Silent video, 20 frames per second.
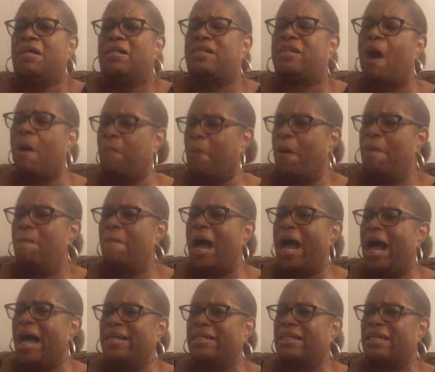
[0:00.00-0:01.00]

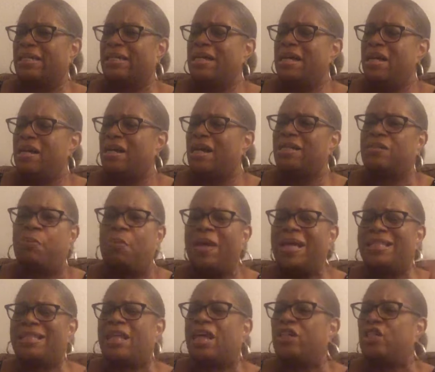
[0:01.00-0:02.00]
double-minded because we
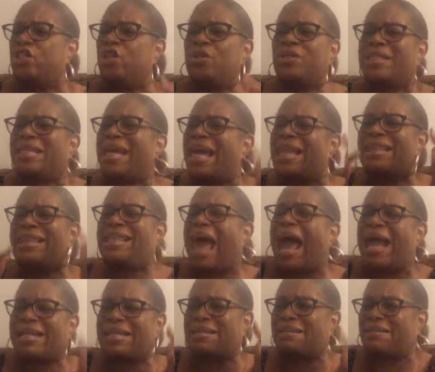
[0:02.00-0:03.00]
because you said
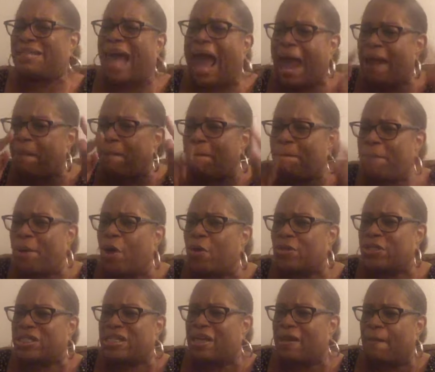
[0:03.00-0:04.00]
that that
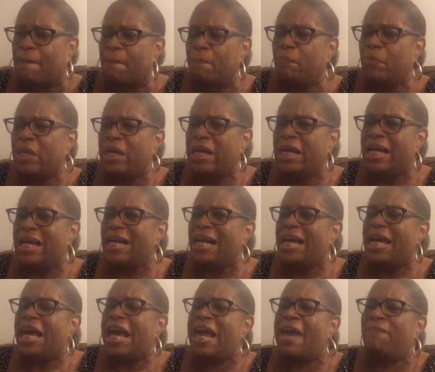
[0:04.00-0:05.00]
person
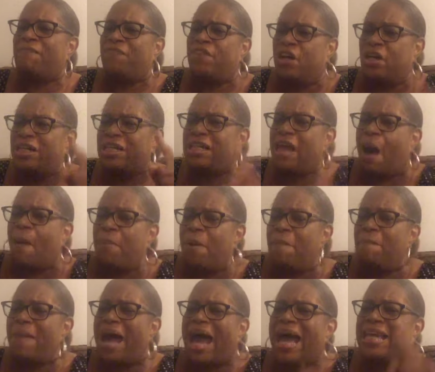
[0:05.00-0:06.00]
if you're
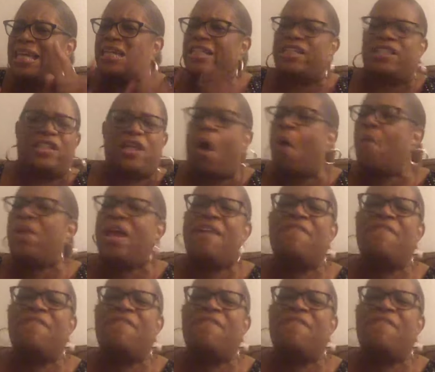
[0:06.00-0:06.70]
double-minded don't